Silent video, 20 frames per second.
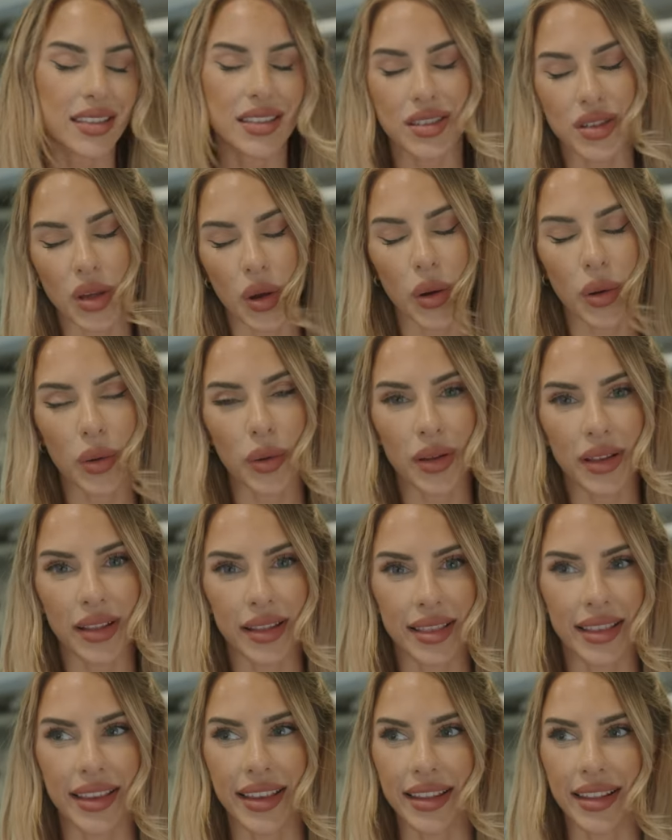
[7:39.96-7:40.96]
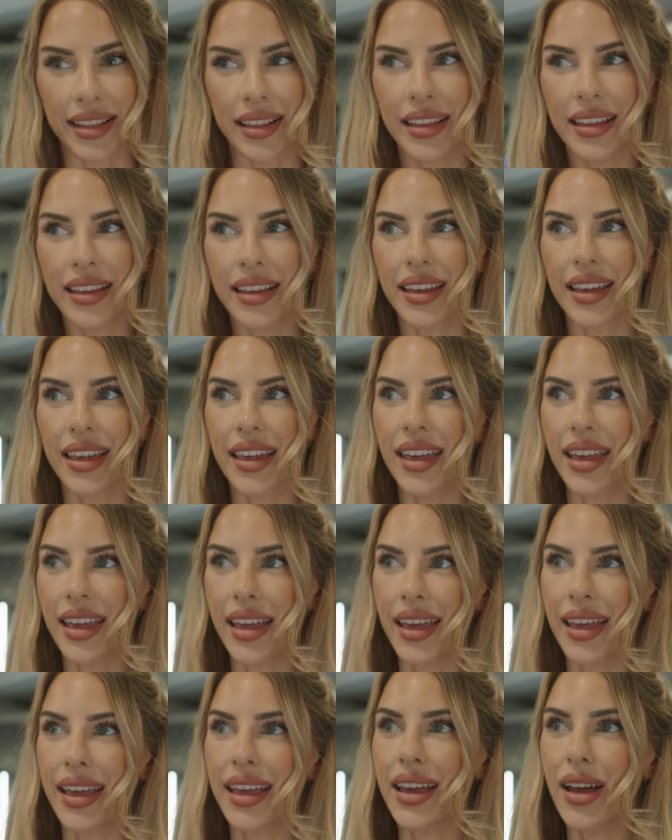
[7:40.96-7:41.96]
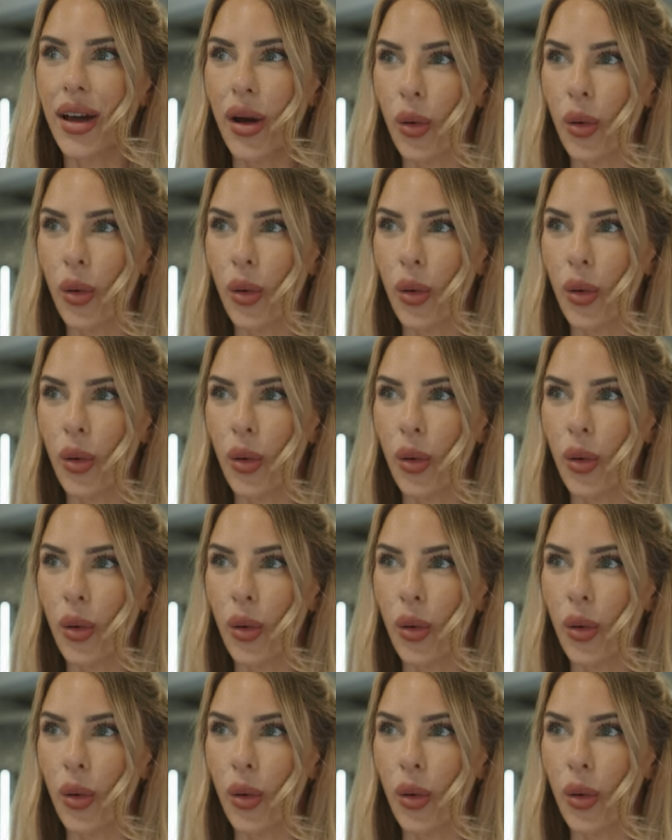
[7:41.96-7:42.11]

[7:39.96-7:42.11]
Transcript: so little uh,